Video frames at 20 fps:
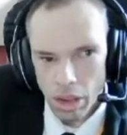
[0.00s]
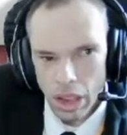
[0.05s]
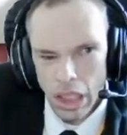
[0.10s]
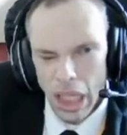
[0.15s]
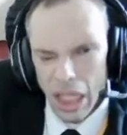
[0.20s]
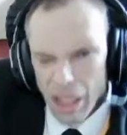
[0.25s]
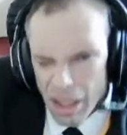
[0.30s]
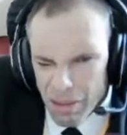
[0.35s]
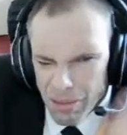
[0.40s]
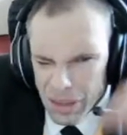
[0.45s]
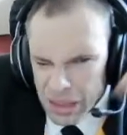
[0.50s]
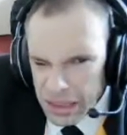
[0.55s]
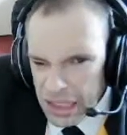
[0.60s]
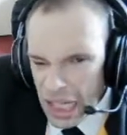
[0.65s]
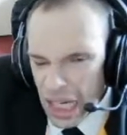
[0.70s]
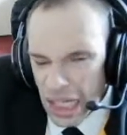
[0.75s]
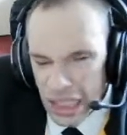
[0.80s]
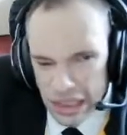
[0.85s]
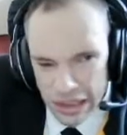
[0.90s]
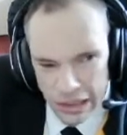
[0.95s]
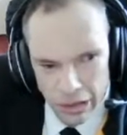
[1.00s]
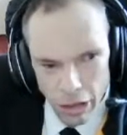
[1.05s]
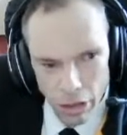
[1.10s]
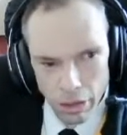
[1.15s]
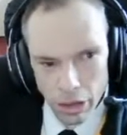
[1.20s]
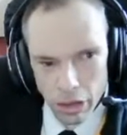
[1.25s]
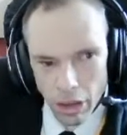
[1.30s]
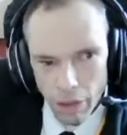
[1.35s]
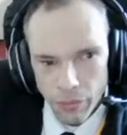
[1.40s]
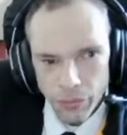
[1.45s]
In the other day, it's going
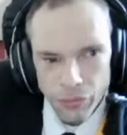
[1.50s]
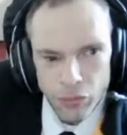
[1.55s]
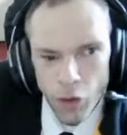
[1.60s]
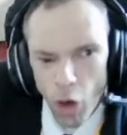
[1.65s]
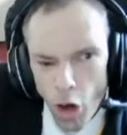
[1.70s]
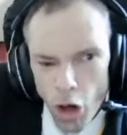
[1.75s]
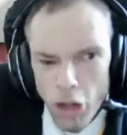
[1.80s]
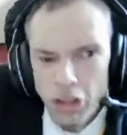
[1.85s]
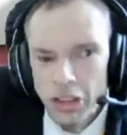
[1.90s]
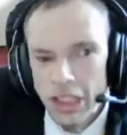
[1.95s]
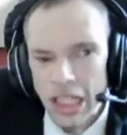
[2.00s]
to go forward,